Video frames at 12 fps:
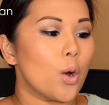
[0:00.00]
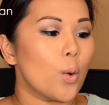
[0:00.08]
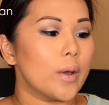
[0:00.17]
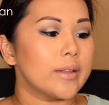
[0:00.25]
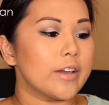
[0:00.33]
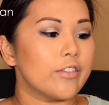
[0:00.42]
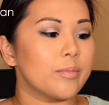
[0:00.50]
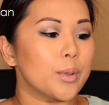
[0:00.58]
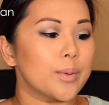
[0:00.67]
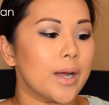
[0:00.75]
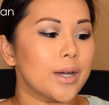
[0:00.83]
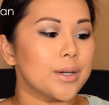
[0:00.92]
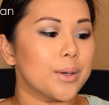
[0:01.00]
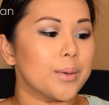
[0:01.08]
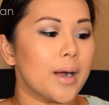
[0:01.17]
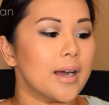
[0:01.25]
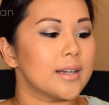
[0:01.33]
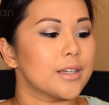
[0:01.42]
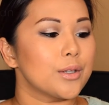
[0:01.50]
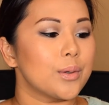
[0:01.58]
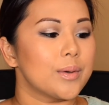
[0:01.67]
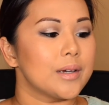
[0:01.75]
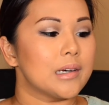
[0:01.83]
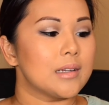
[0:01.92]
Oil of Morocco Argan
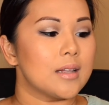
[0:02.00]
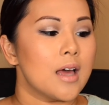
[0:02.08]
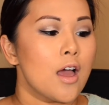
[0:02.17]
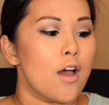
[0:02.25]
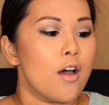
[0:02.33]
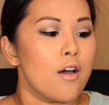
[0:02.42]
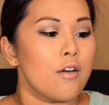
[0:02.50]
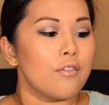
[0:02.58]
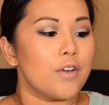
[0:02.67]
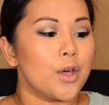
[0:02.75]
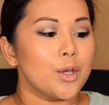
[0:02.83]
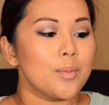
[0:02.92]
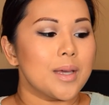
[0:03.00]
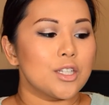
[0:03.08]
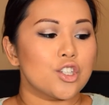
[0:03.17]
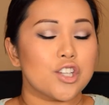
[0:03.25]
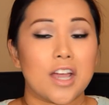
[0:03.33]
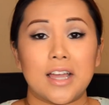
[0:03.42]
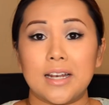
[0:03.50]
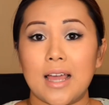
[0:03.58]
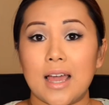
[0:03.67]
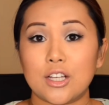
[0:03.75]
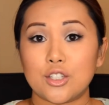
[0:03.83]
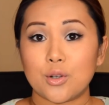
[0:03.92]
Oil Volume and Shine
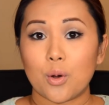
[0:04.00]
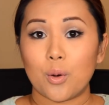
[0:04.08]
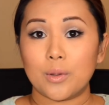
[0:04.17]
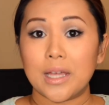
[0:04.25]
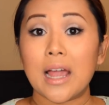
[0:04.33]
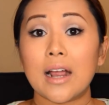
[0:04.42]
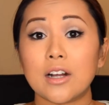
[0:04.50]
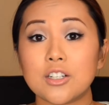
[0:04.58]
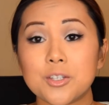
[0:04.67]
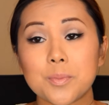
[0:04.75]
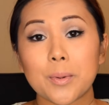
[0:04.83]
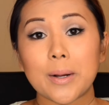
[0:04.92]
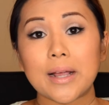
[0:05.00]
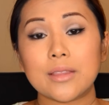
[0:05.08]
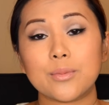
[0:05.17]
Extra Hold Hairspray.